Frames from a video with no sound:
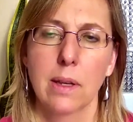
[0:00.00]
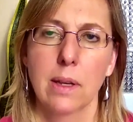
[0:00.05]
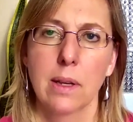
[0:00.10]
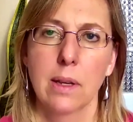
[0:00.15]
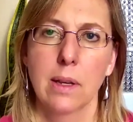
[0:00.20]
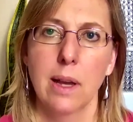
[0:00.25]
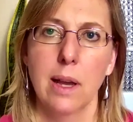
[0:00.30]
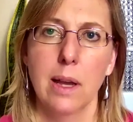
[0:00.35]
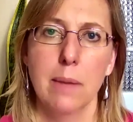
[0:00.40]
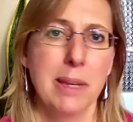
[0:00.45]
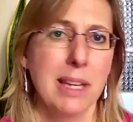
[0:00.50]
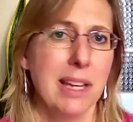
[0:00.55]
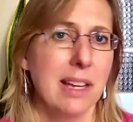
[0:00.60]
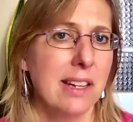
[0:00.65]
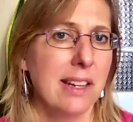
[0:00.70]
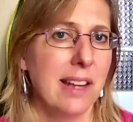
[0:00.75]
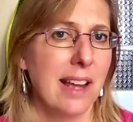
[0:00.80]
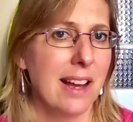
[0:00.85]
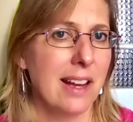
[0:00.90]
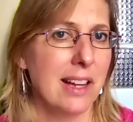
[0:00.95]
I began to
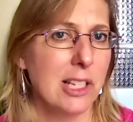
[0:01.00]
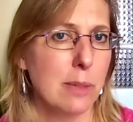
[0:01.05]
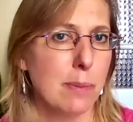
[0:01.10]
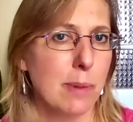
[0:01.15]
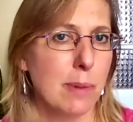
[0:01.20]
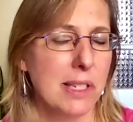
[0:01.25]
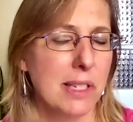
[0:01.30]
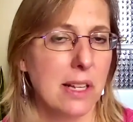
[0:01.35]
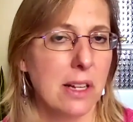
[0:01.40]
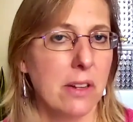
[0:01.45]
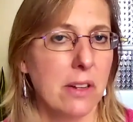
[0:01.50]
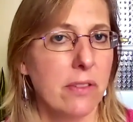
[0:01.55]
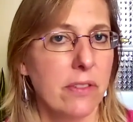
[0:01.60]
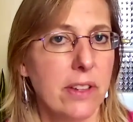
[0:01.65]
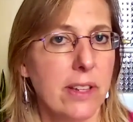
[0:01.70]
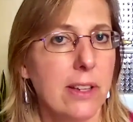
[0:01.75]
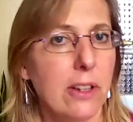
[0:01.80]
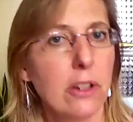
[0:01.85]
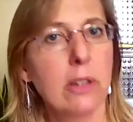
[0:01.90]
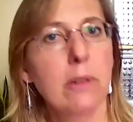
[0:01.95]
ask myself if
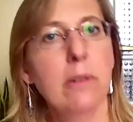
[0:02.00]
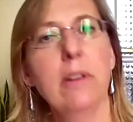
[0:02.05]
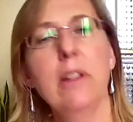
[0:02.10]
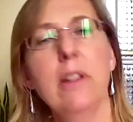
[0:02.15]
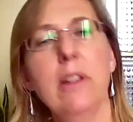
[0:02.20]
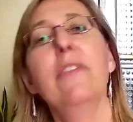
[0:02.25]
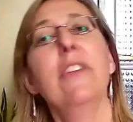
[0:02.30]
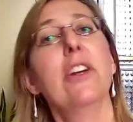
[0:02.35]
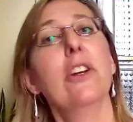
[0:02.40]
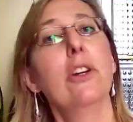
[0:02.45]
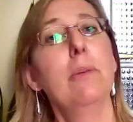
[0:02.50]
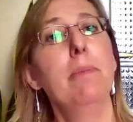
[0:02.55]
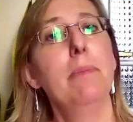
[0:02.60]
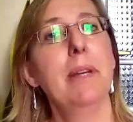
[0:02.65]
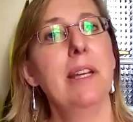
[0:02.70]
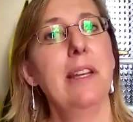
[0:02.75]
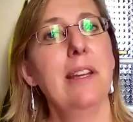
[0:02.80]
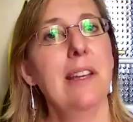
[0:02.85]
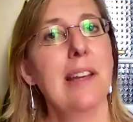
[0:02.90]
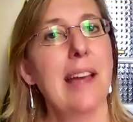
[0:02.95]
it could
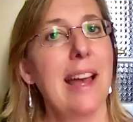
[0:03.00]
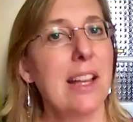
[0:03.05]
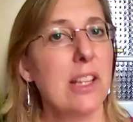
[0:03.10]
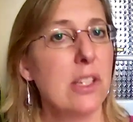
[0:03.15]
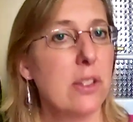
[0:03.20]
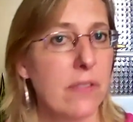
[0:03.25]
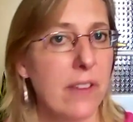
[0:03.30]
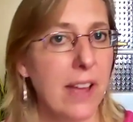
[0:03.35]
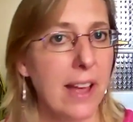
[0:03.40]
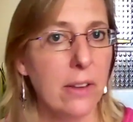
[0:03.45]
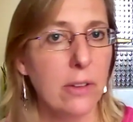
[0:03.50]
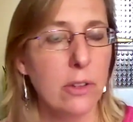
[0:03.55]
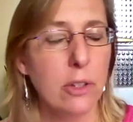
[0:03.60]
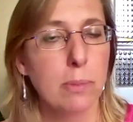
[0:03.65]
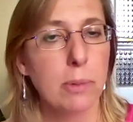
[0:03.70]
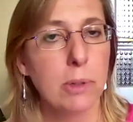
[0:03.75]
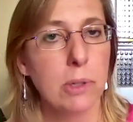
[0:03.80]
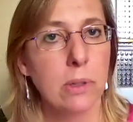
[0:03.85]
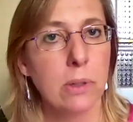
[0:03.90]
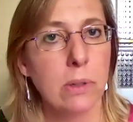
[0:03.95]
be as
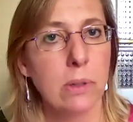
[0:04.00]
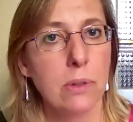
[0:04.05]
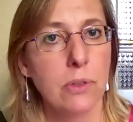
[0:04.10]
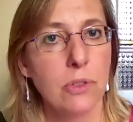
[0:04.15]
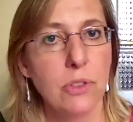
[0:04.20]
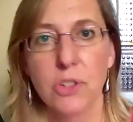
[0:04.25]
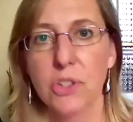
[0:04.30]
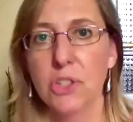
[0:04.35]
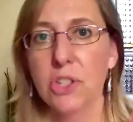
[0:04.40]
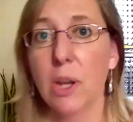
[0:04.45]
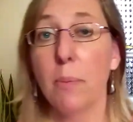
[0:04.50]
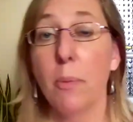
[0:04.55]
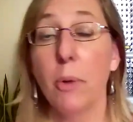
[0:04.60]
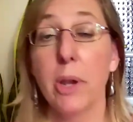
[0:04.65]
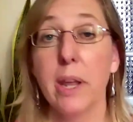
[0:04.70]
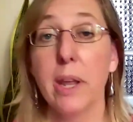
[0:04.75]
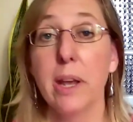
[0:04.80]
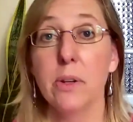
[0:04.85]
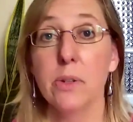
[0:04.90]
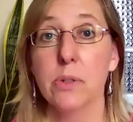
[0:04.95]
valuable to someone
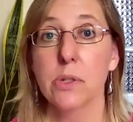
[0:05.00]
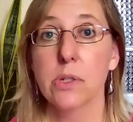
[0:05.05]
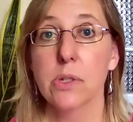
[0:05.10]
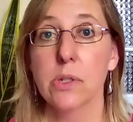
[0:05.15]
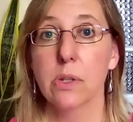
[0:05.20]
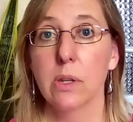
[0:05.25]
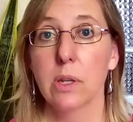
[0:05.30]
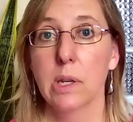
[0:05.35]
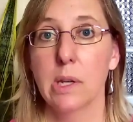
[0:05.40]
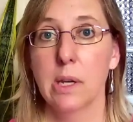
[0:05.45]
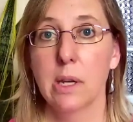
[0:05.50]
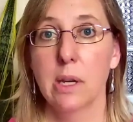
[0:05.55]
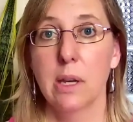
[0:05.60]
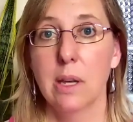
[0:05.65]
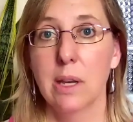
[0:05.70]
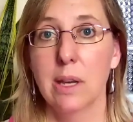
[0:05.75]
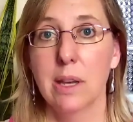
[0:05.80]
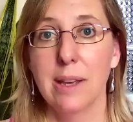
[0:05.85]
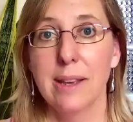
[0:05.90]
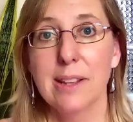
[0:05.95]
else,
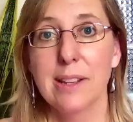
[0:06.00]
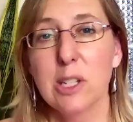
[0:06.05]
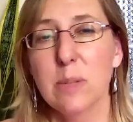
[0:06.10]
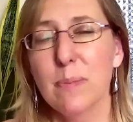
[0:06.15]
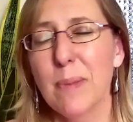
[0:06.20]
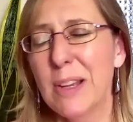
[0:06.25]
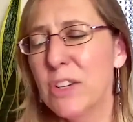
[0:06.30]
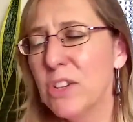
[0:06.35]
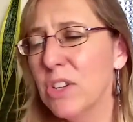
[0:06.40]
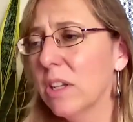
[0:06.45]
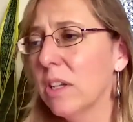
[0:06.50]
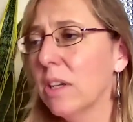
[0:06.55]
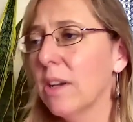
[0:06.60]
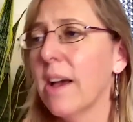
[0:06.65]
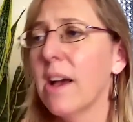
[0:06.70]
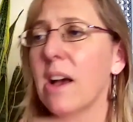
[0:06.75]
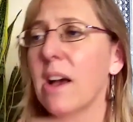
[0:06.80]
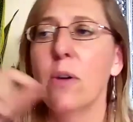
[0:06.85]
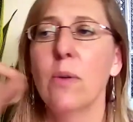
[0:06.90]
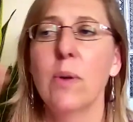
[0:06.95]
especially
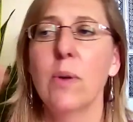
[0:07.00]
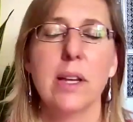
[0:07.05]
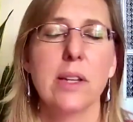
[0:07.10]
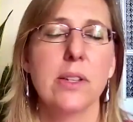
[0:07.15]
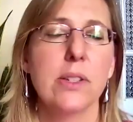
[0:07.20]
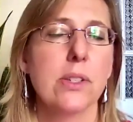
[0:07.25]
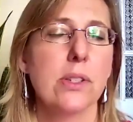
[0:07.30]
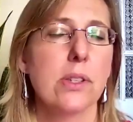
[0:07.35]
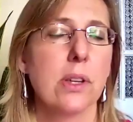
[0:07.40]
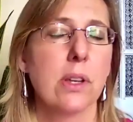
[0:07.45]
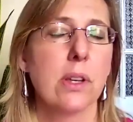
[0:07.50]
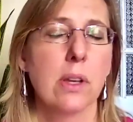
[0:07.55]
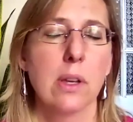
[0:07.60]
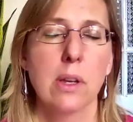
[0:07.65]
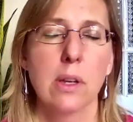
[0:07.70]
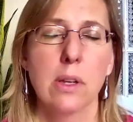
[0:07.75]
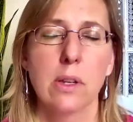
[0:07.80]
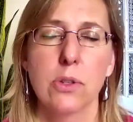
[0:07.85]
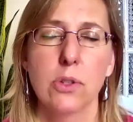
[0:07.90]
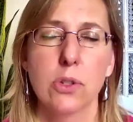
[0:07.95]
now as
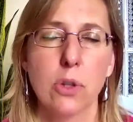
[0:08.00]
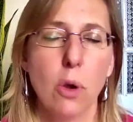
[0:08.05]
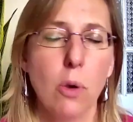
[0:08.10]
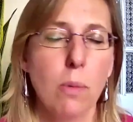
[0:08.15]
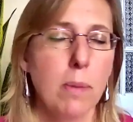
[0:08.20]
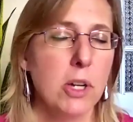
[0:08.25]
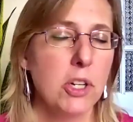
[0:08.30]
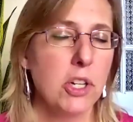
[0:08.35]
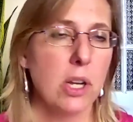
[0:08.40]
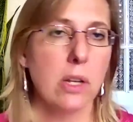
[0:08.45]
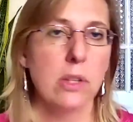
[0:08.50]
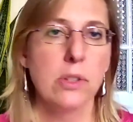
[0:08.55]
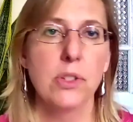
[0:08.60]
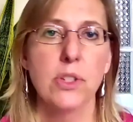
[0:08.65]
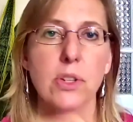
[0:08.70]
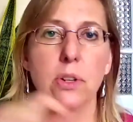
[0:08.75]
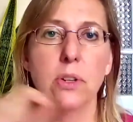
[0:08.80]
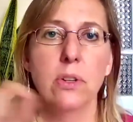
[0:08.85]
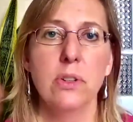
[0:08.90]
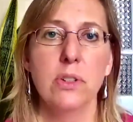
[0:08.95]
so much
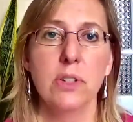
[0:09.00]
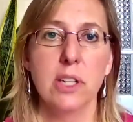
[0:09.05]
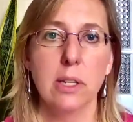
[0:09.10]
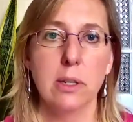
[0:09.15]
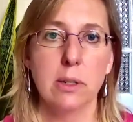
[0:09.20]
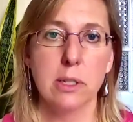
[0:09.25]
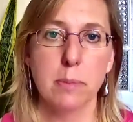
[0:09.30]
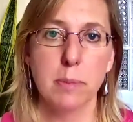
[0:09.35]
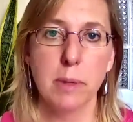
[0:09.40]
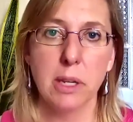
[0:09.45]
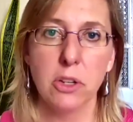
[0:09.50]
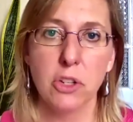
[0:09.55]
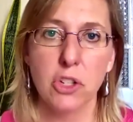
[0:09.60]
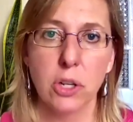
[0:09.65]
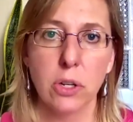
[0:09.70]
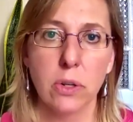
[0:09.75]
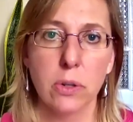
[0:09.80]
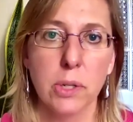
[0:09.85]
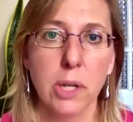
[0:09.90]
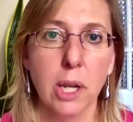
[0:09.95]
uncertainty is being
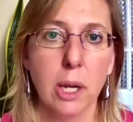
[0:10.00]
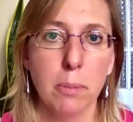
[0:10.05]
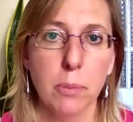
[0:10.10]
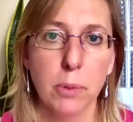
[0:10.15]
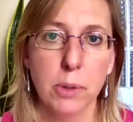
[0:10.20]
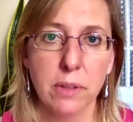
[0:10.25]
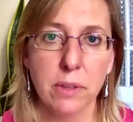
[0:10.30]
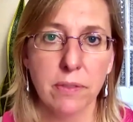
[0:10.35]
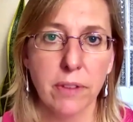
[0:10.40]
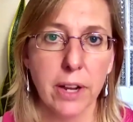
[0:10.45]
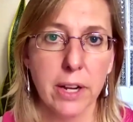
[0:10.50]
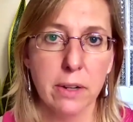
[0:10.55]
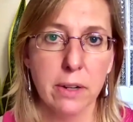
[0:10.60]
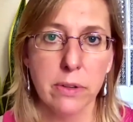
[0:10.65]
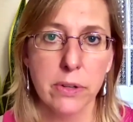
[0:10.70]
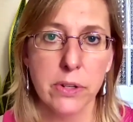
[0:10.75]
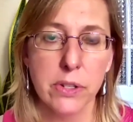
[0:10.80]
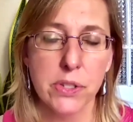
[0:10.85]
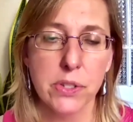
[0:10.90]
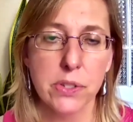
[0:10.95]
churned up with the
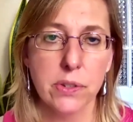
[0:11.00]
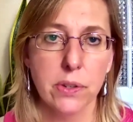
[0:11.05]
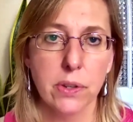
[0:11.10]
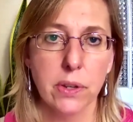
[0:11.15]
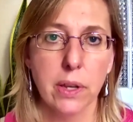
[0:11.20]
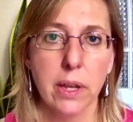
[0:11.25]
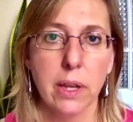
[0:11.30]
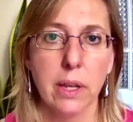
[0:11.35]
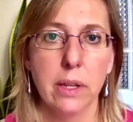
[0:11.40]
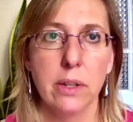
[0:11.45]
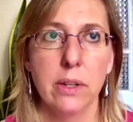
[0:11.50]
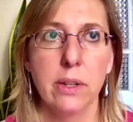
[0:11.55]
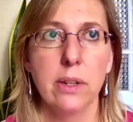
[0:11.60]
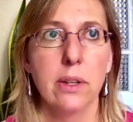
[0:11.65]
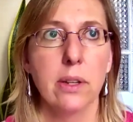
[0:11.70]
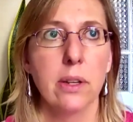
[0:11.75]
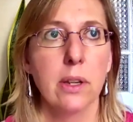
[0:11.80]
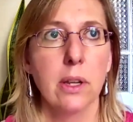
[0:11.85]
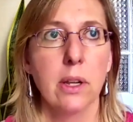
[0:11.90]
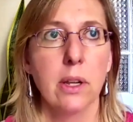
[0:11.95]
virus, and
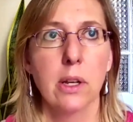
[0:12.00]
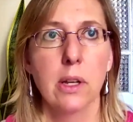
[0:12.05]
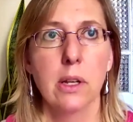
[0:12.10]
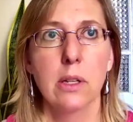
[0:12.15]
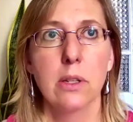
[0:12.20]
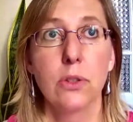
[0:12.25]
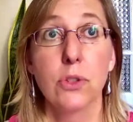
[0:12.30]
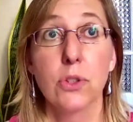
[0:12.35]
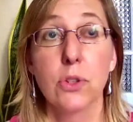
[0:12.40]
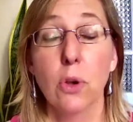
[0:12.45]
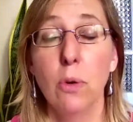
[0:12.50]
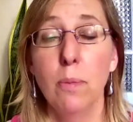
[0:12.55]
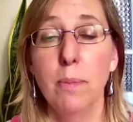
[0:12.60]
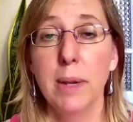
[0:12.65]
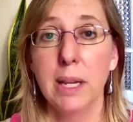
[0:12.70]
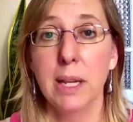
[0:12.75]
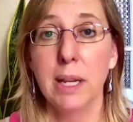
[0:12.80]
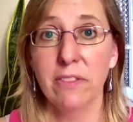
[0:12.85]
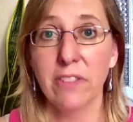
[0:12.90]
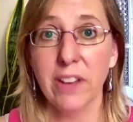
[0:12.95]
so many
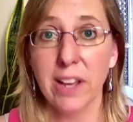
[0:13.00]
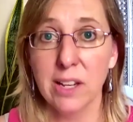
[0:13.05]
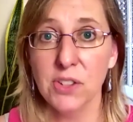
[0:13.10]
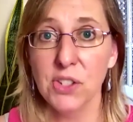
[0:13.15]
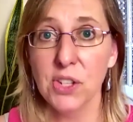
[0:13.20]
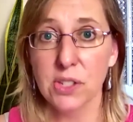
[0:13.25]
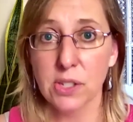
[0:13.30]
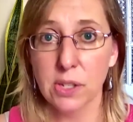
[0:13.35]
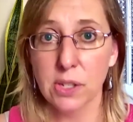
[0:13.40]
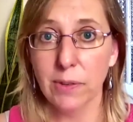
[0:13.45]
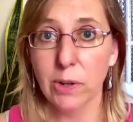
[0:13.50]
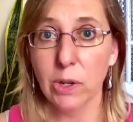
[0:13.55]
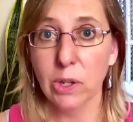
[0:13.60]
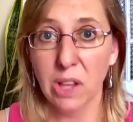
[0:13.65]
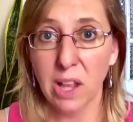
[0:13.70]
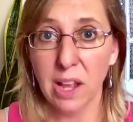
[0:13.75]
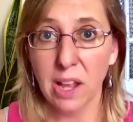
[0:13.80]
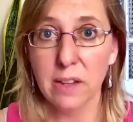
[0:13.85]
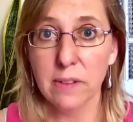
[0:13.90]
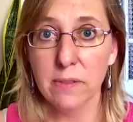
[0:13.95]
facets of our
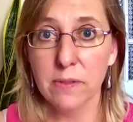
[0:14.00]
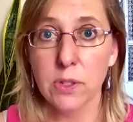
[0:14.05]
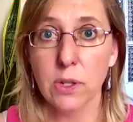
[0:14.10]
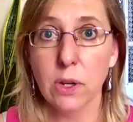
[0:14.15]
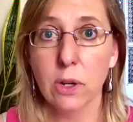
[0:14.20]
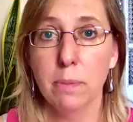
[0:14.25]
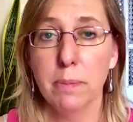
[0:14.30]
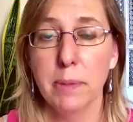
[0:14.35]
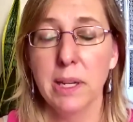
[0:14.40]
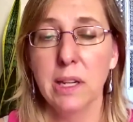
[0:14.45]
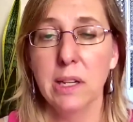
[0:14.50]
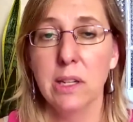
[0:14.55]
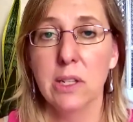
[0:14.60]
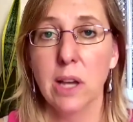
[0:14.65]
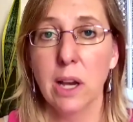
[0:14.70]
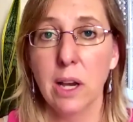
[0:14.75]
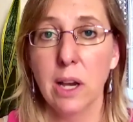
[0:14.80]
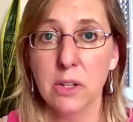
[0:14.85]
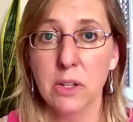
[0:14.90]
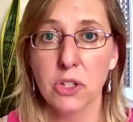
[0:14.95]
lives are being
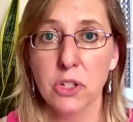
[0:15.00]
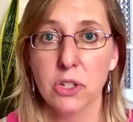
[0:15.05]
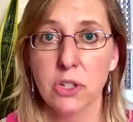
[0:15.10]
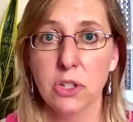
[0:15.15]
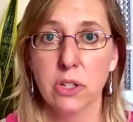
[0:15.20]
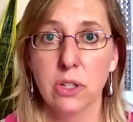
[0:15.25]
touched